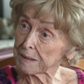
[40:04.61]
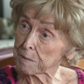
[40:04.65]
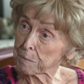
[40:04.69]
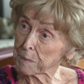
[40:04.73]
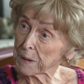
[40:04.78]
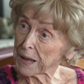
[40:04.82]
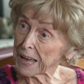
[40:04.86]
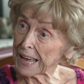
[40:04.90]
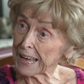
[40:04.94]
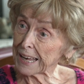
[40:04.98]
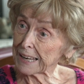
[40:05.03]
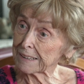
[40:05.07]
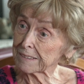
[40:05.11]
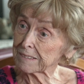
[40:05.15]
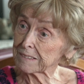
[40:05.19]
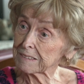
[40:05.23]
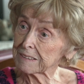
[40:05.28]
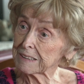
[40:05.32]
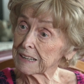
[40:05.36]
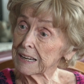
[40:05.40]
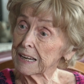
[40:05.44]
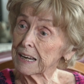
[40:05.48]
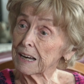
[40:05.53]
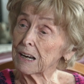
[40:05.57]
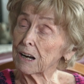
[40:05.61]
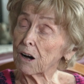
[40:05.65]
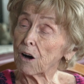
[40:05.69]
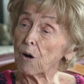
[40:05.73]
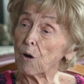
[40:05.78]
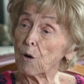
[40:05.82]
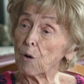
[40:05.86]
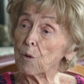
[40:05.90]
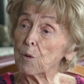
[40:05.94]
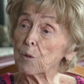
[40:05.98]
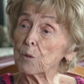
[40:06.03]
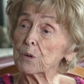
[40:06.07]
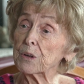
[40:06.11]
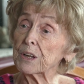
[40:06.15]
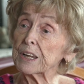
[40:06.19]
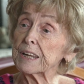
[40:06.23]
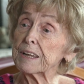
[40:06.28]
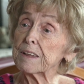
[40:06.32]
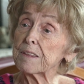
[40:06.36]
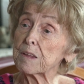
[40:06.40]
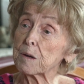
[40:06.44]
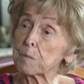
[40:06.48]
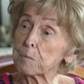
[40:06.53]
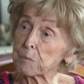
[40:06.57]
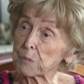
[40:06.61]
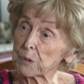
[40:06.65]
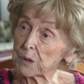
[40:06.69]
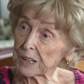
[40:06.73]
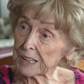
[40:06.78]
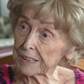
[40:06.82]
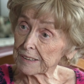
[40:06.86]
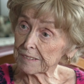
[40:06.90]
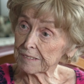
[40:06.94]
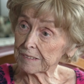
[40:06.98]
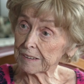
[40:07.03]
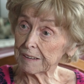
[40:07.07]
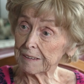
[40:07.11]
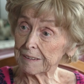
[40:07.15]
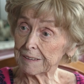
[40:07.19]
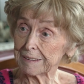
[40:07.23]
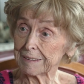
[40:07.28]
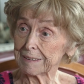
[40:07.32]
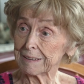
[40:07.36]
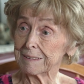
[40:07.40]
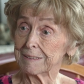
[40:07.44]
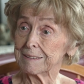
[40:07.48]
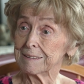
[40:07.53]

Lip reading: past, only the present.